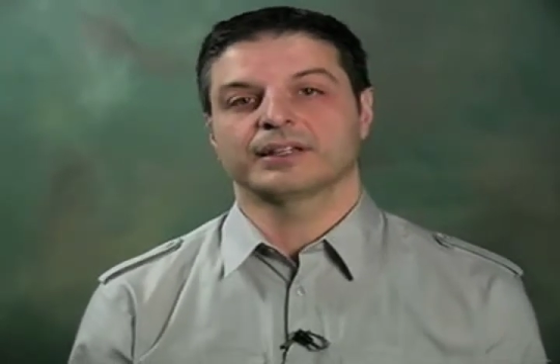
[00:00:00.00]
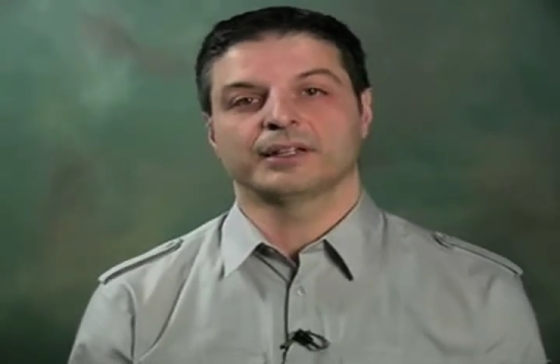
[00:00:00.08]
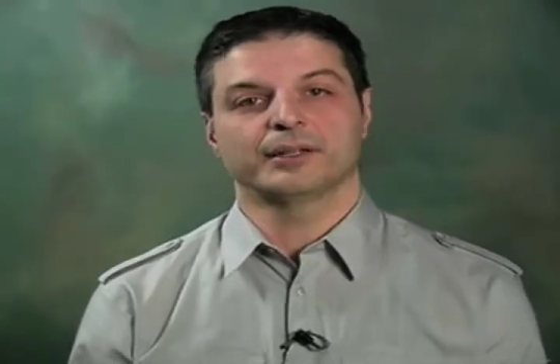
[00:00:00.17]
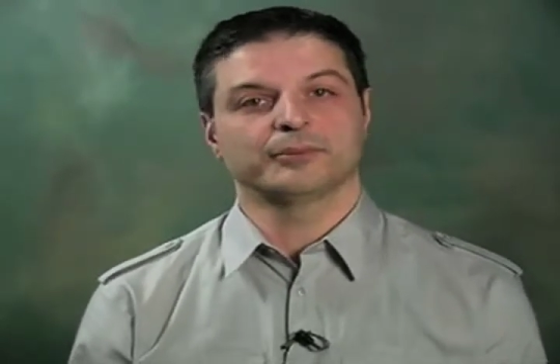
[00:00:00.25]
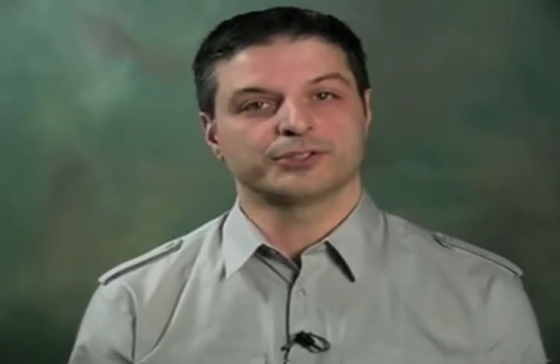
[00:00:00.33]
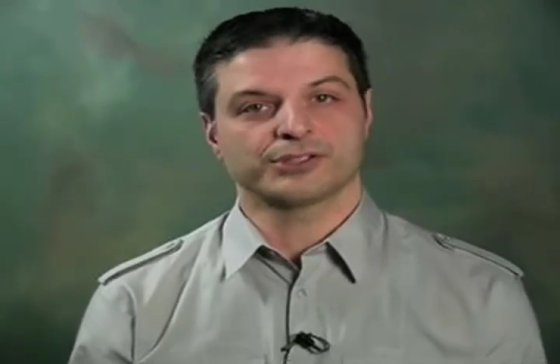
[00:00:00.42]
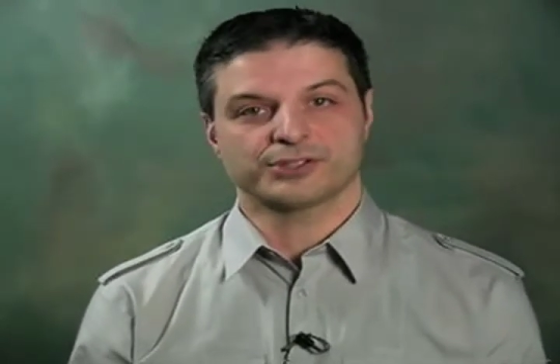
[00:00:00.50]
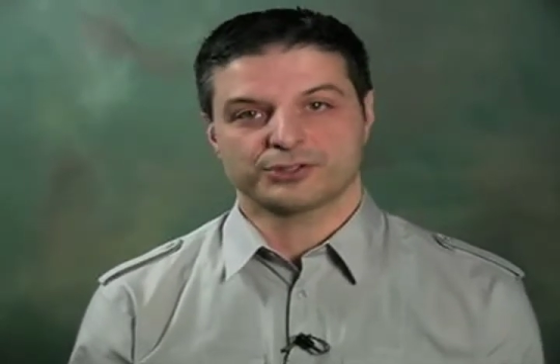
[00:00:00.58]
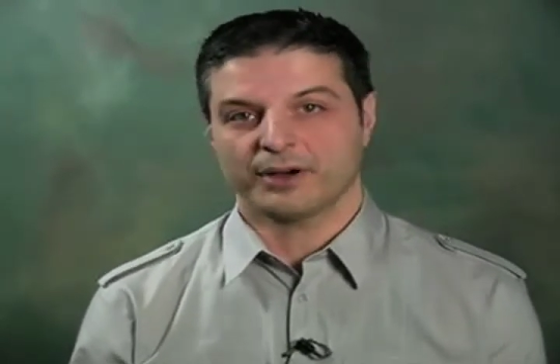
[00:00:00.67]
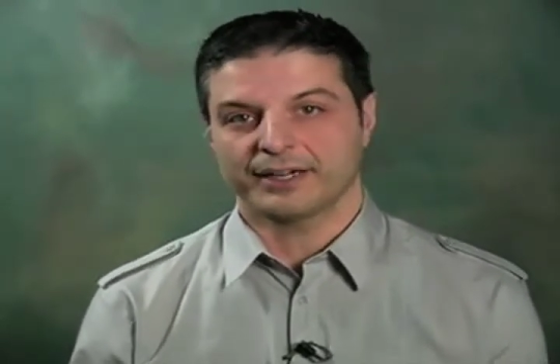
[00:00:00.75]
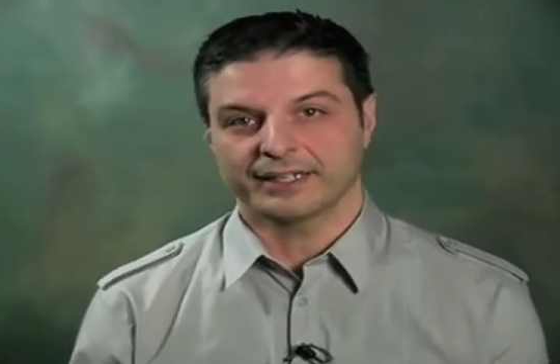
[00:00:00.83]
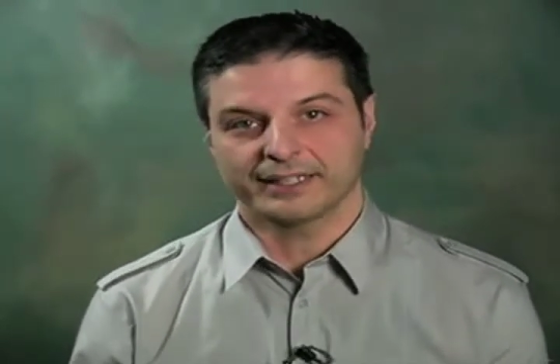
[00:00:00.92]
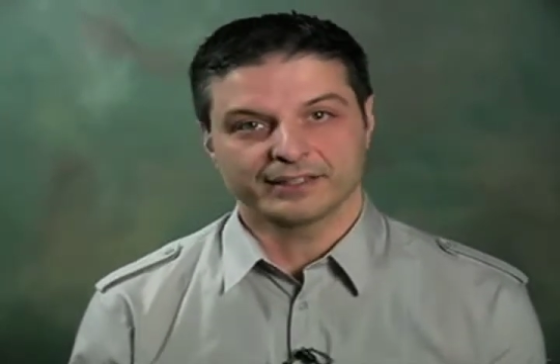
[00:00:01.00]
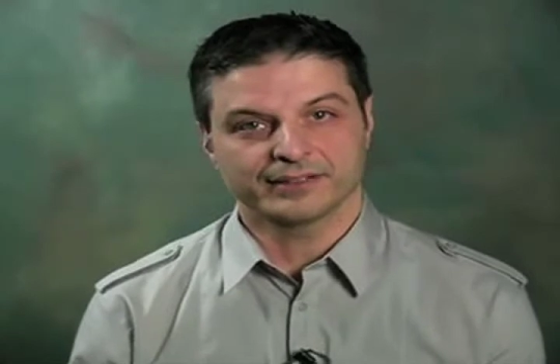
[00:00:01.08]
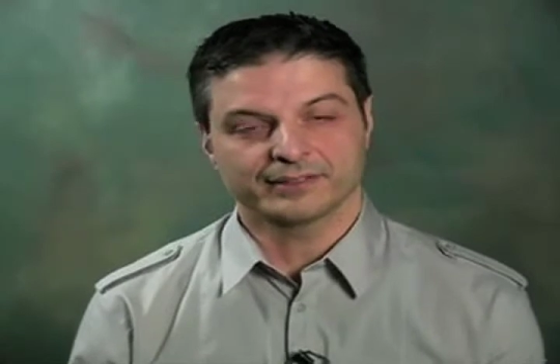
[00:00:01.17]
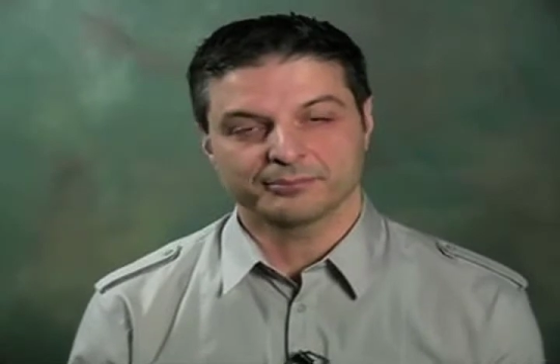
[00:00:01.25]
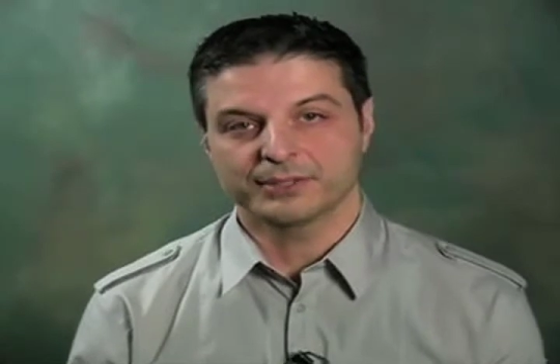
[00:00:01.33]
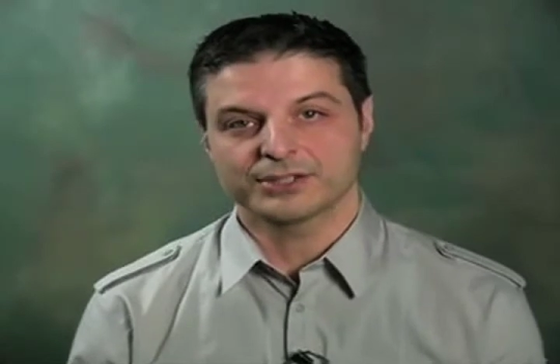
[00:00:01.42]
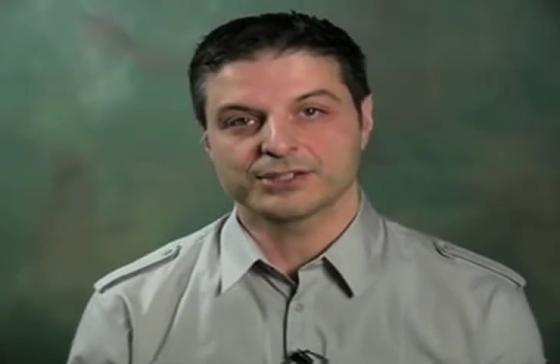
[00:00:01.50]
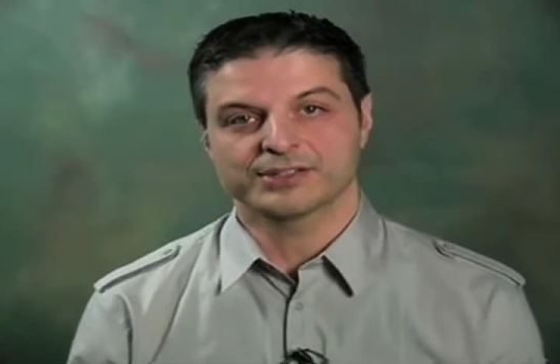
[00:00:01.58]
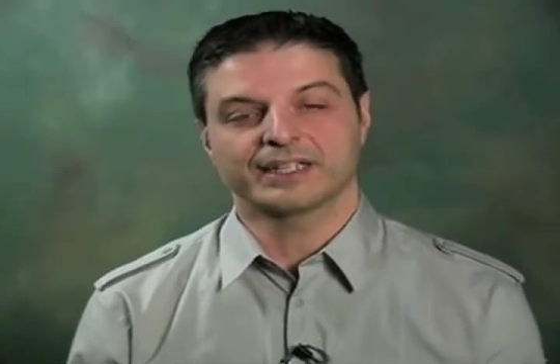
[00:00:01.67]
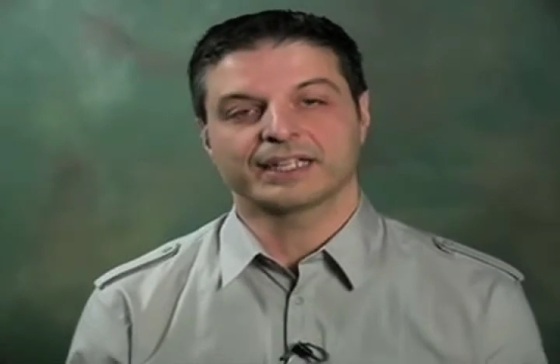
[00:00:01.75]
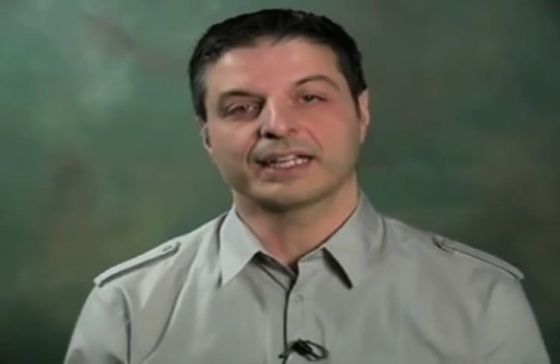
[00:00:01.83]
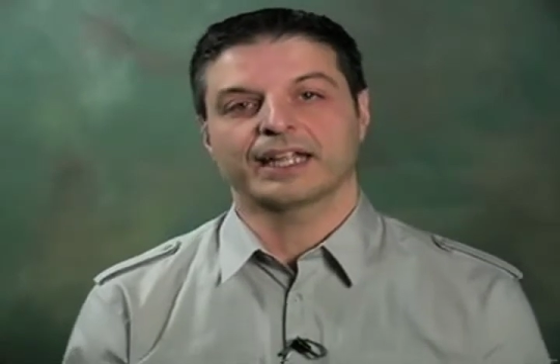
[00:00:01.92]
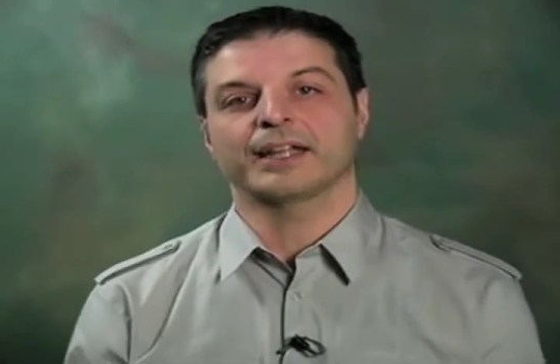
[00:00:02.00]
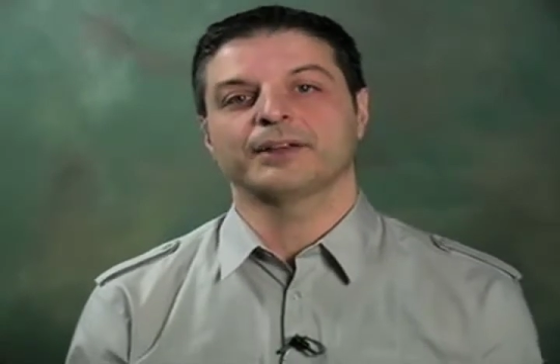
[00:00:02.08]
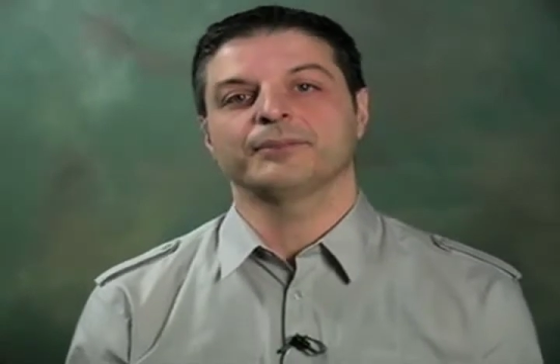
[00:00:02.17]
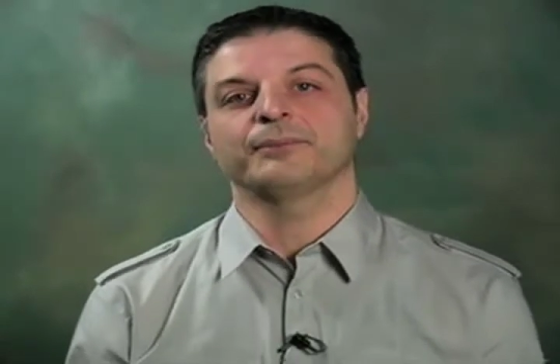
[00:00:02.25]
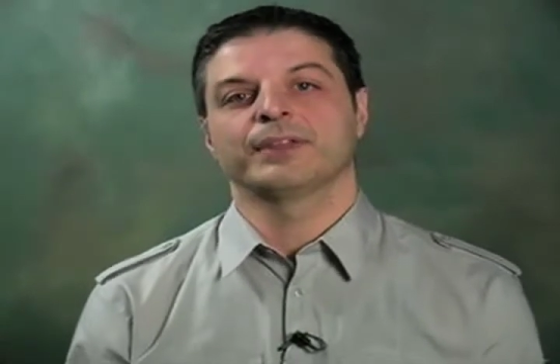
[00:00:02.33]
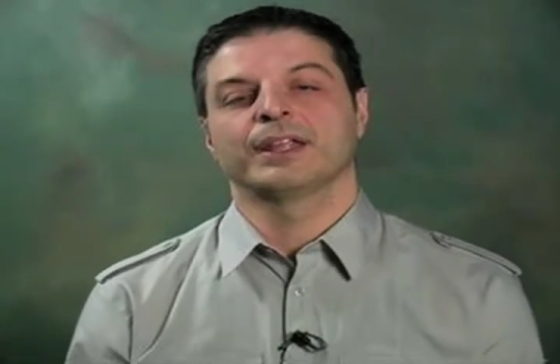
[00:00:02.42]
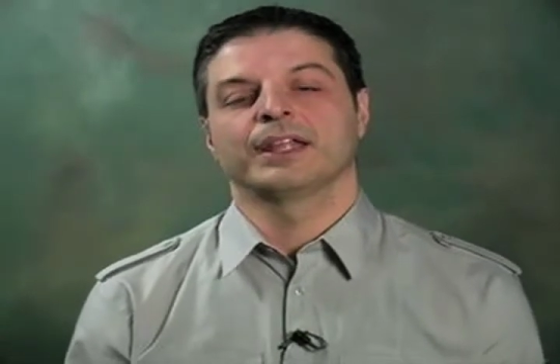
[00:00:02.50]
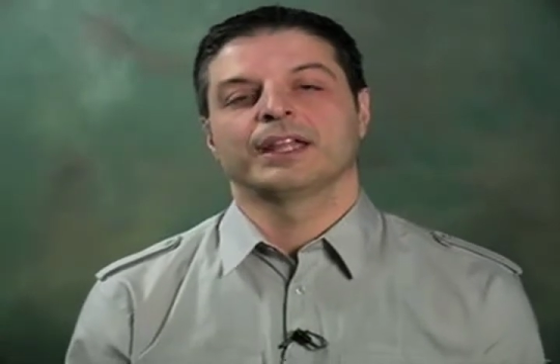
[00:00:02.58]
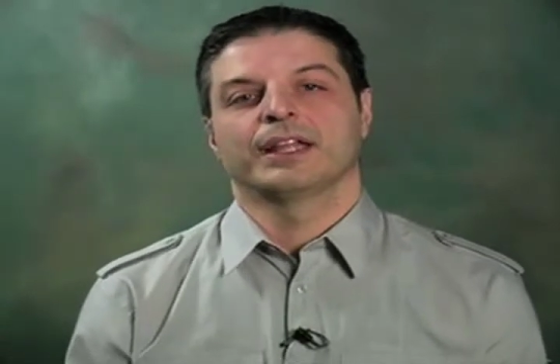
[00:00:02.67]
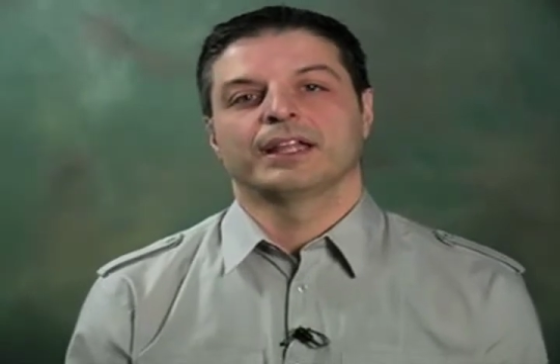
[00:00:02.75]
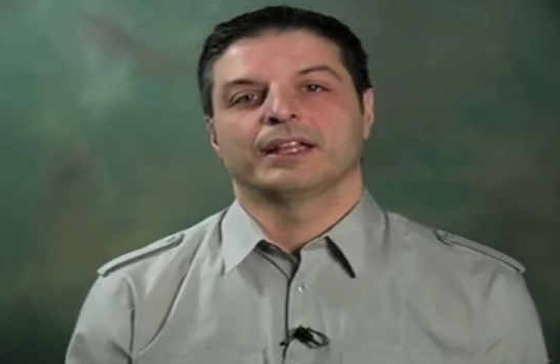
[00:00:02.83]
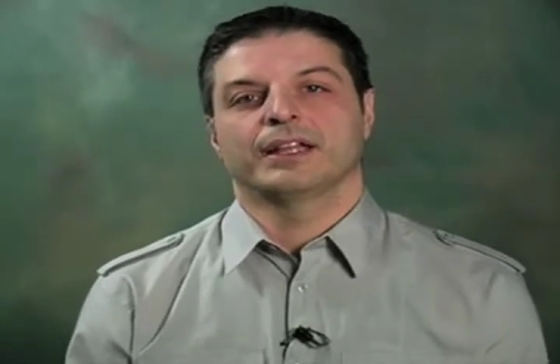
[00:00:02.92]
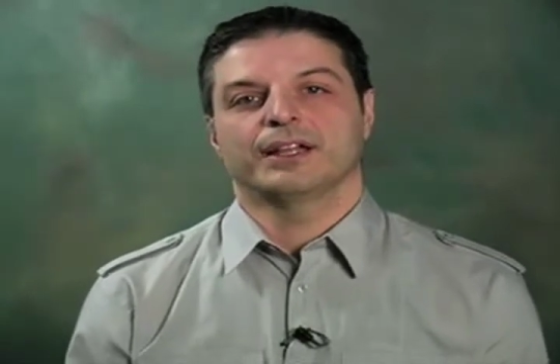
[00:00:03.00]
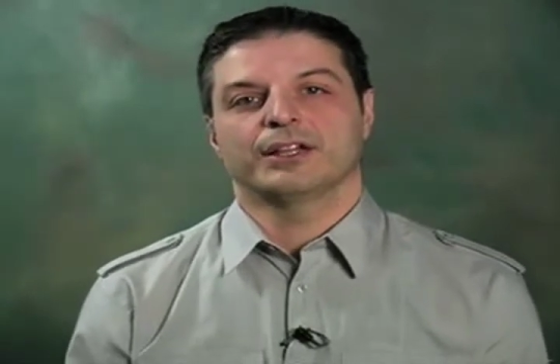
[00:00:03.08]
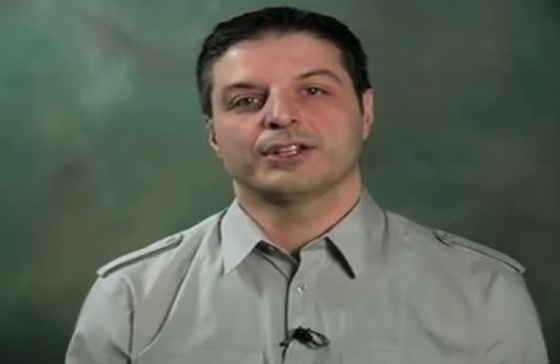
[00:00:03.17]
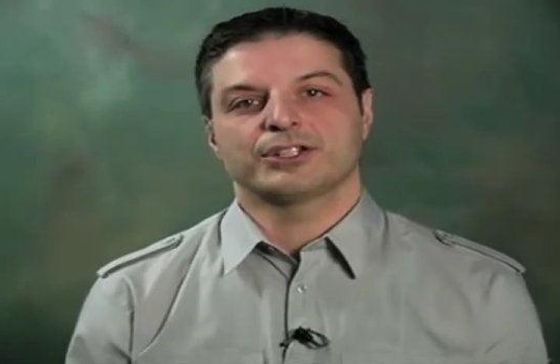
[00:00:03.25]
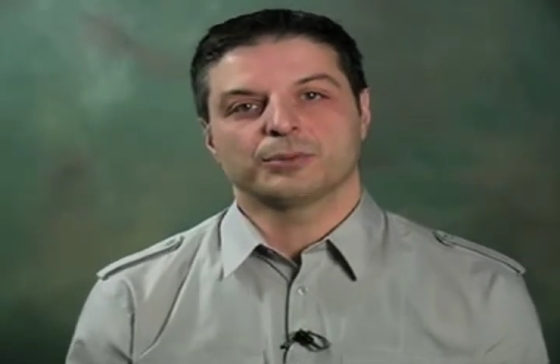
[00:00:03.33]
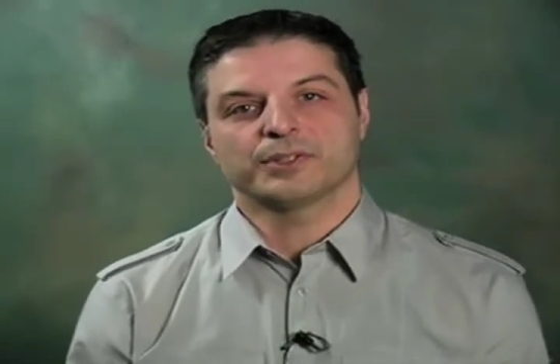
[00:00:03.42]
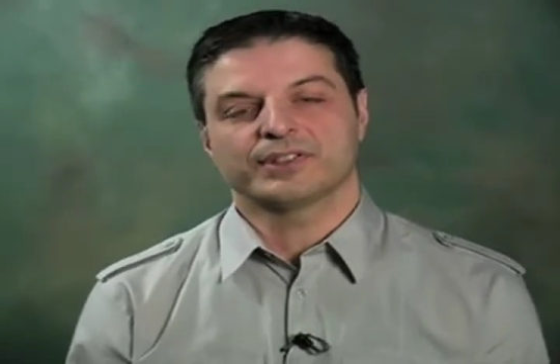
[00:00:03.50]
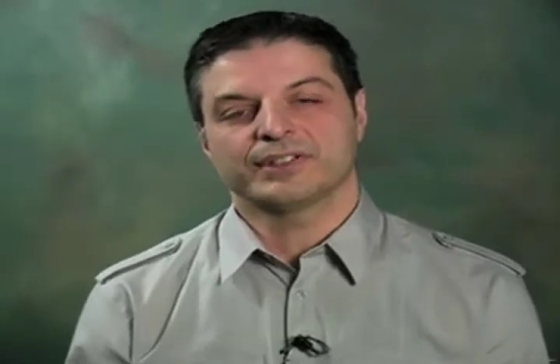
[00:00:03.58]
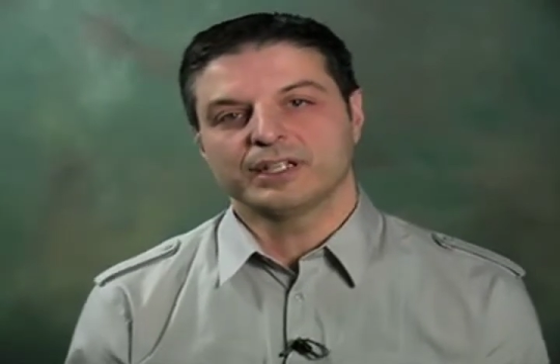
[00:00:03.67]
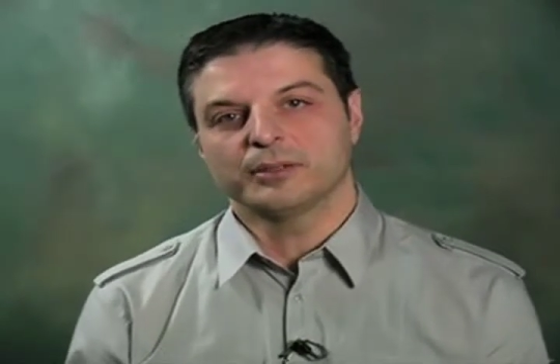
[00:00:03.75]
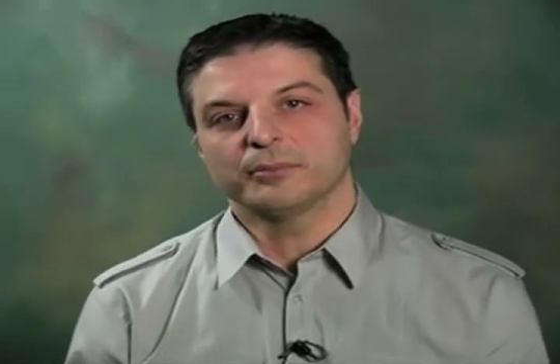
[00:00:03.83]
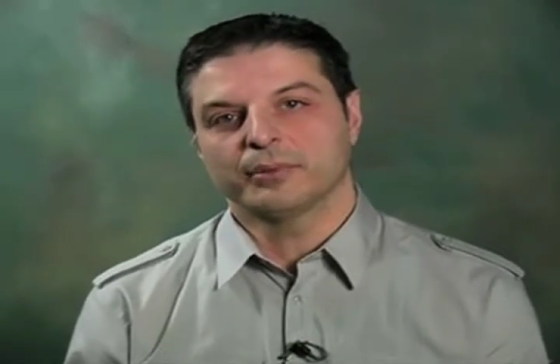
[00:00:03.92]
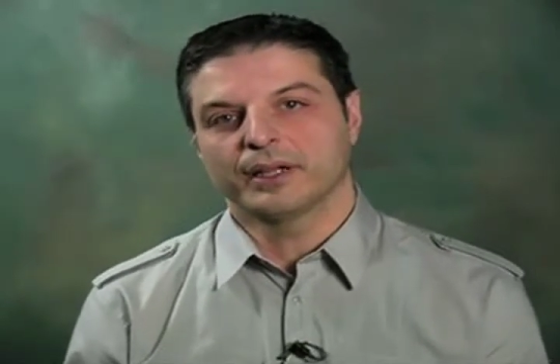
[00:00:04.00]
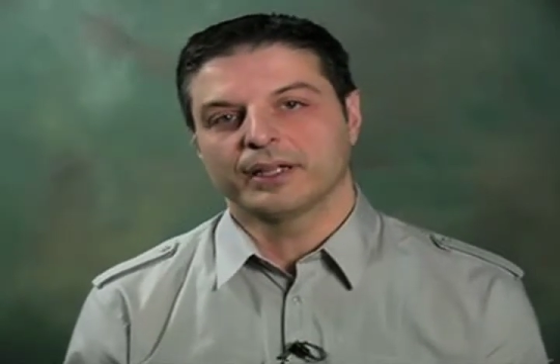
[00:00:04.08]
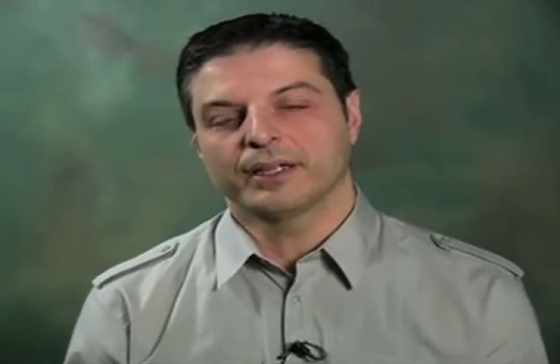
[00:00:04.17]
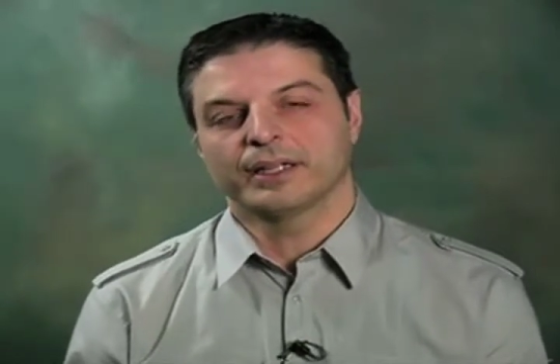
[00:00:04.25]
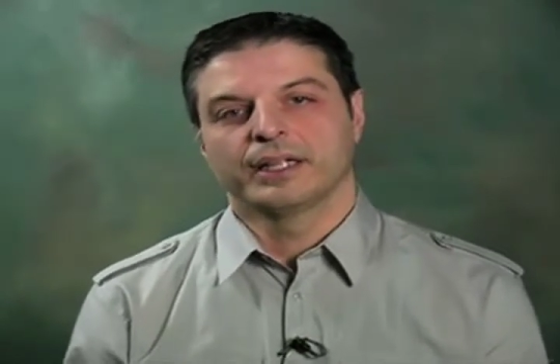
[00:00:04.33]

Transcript: um, just trying to get as much as they can. Uh, she was seen by